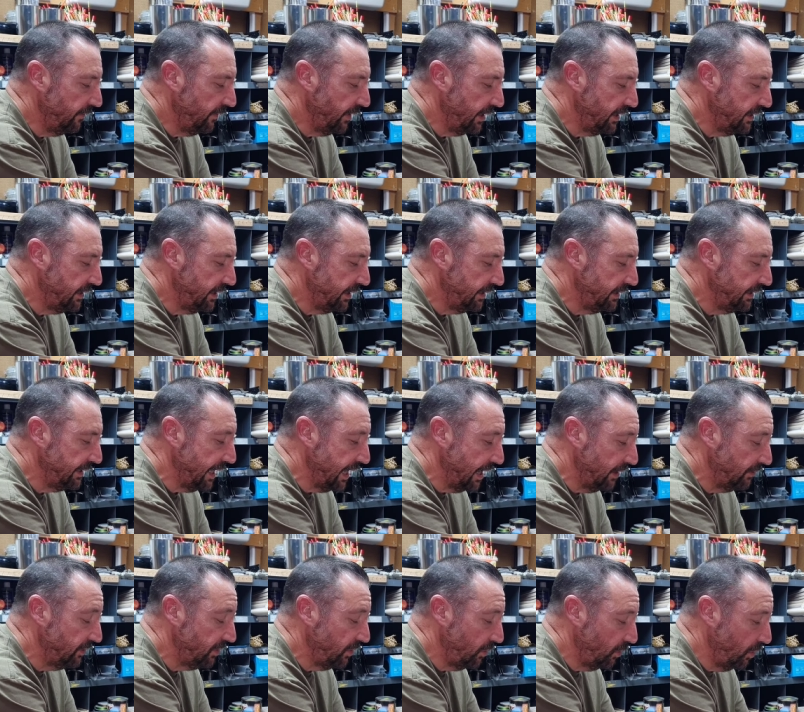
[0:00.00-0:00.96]
facing
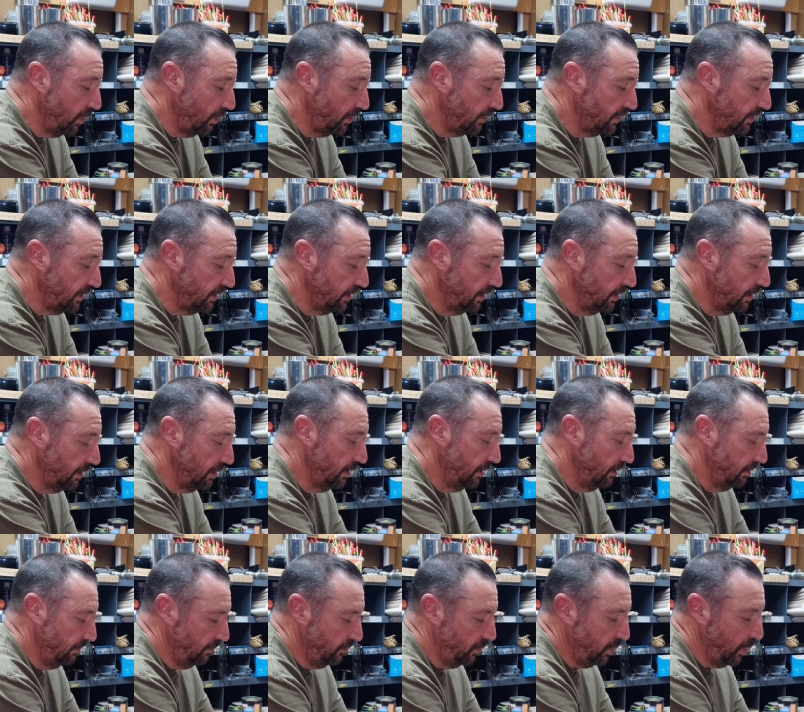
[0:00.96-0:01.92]
down towards
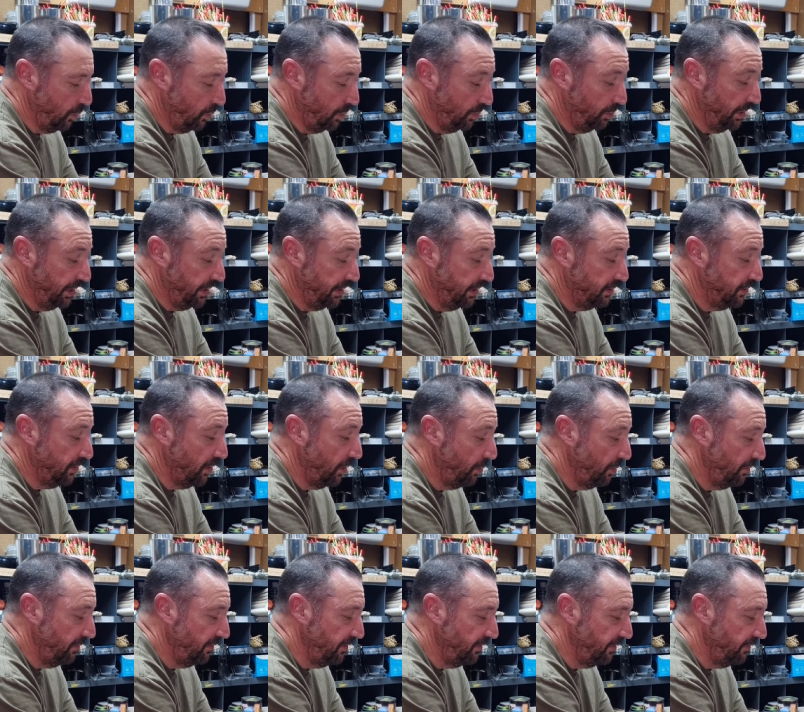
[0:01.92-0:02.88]
what will be the
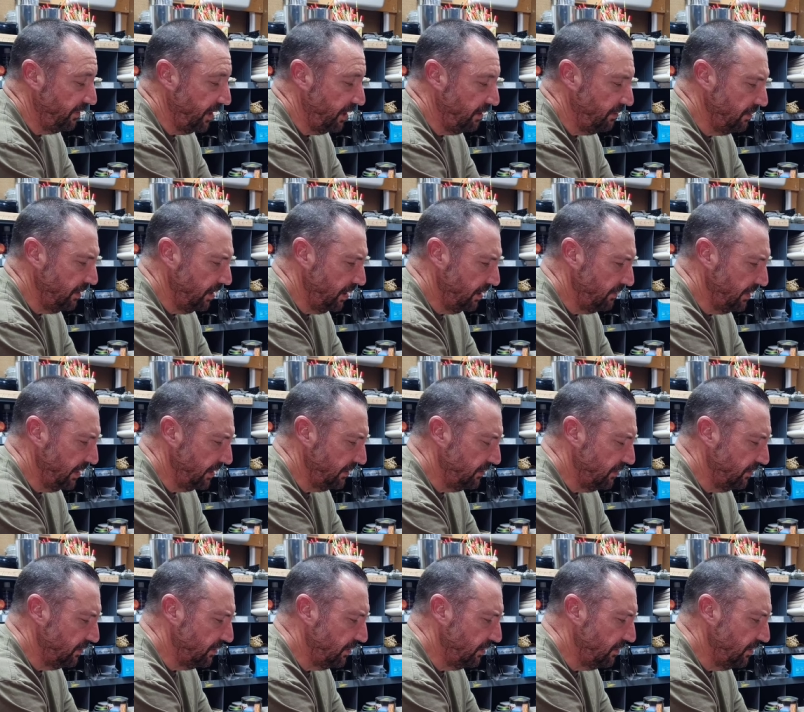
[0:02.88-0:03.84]
top of the float, I hope
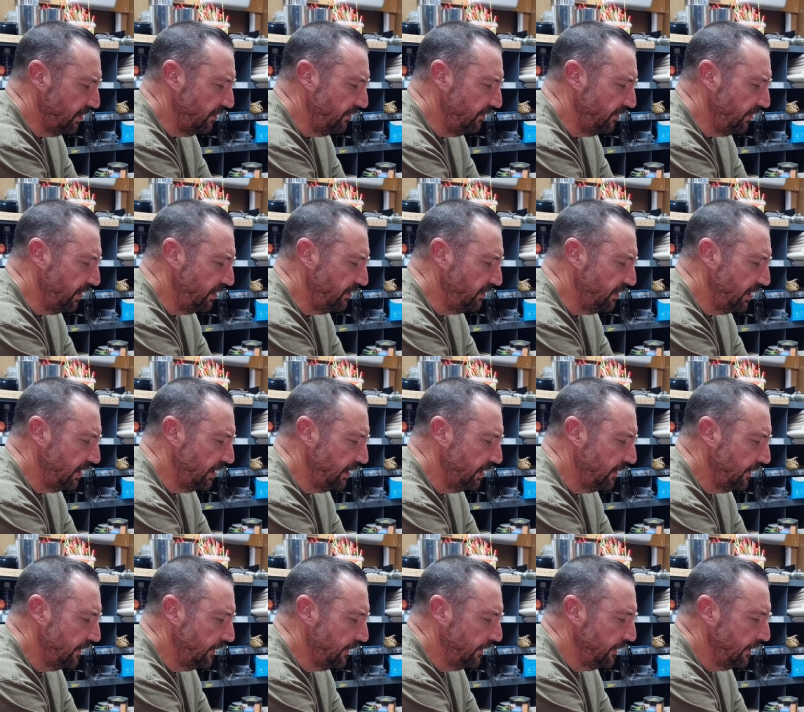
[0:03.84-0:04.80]
that's not too
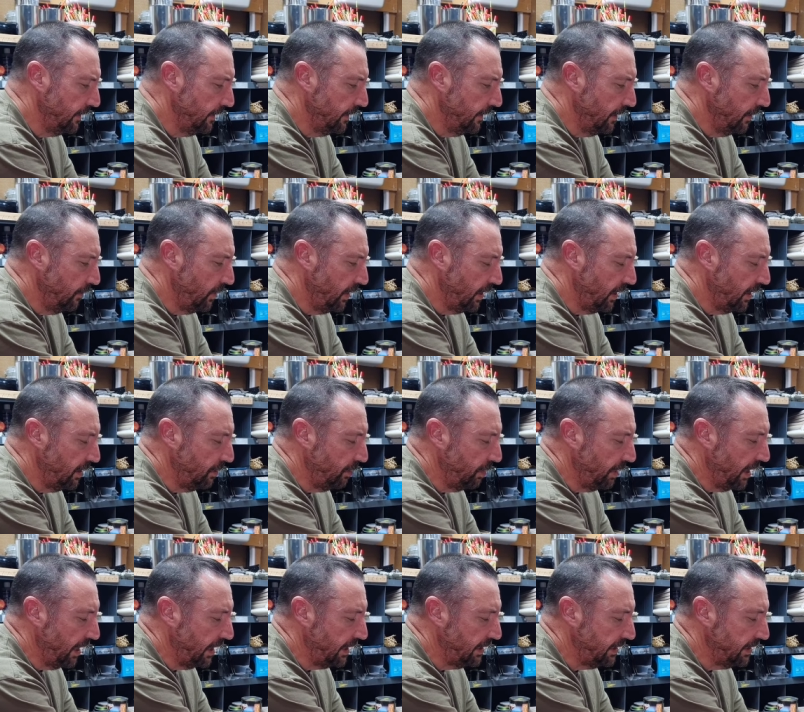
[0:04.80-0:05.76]
confusing, we're going to
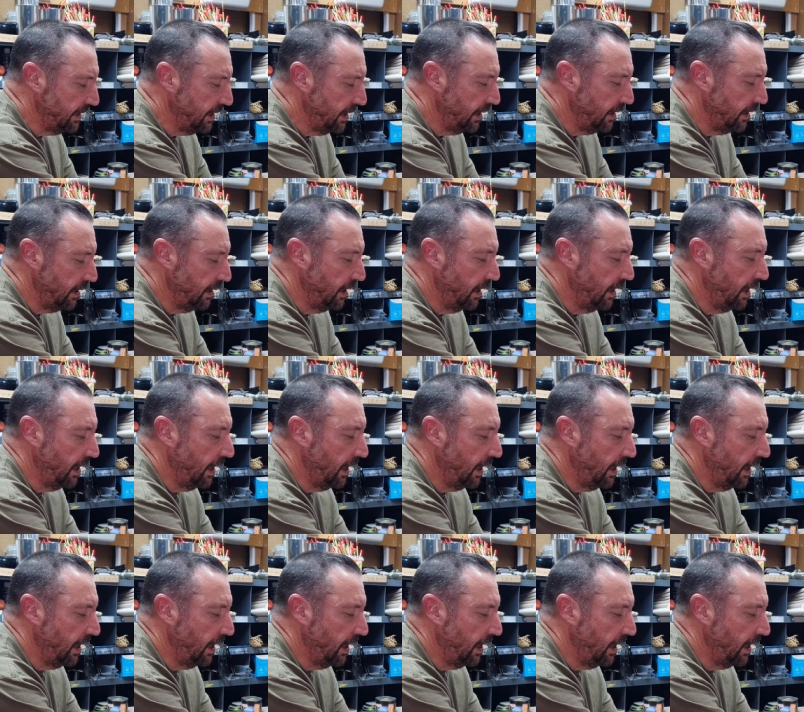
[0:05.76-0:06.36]
place it